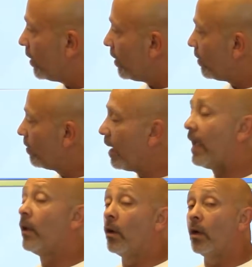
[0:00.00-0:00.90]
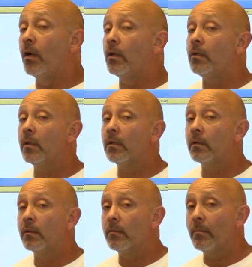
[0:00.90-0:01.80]
they learn
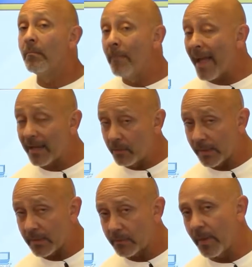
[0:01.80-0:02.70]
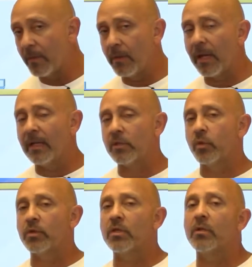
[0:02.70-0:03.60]
MAC addresses. Remember,
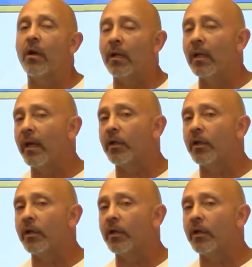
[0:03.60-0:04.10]
switches are layer